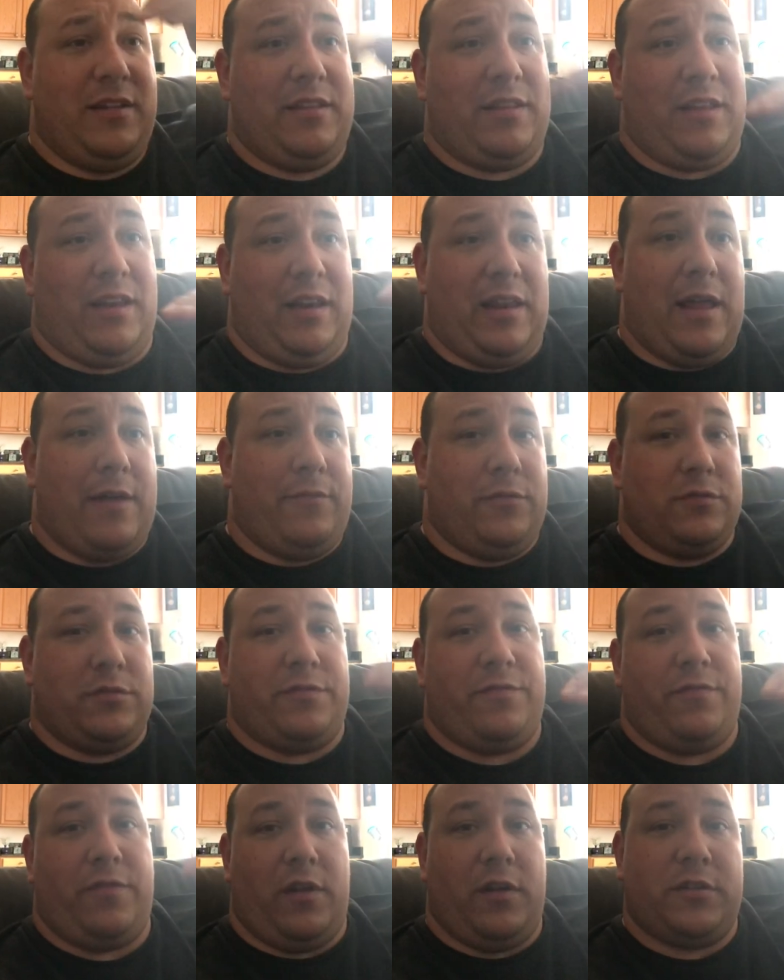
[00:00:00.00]
the levels
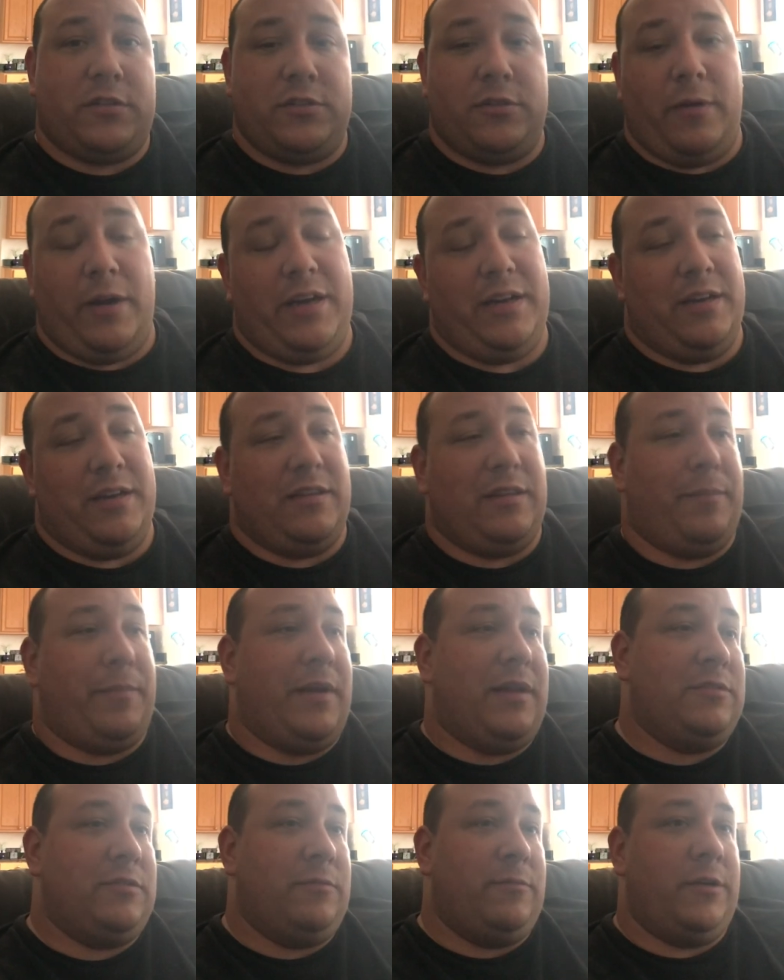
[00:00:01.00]
fluctuate. It
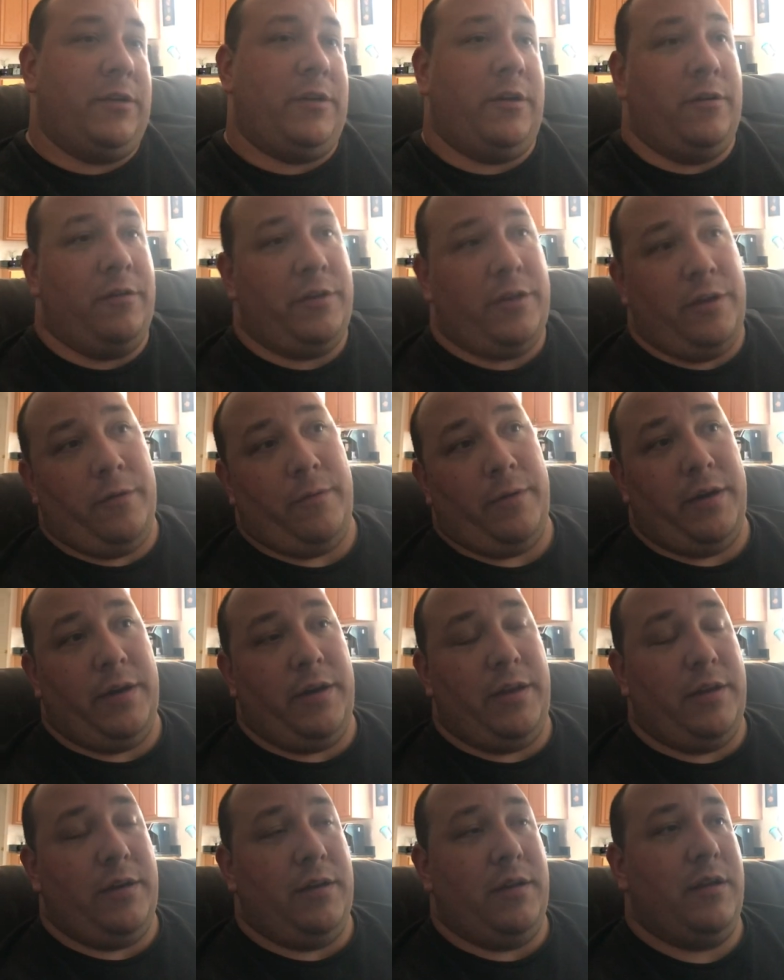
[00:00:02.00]
depends on what you're doing,
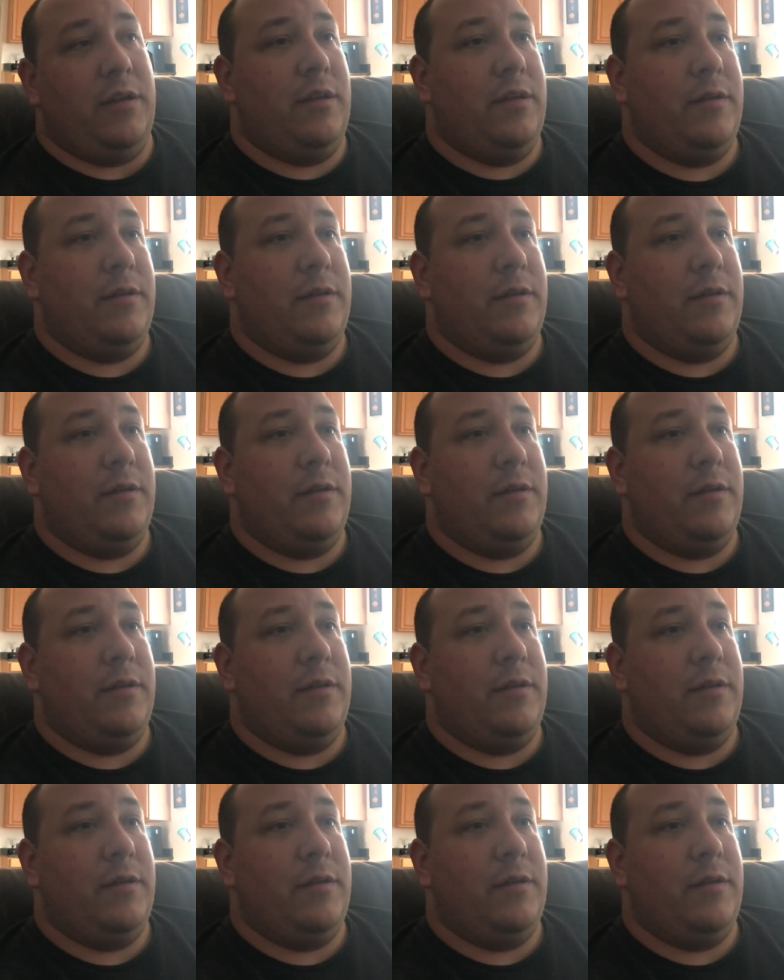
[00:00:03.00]
and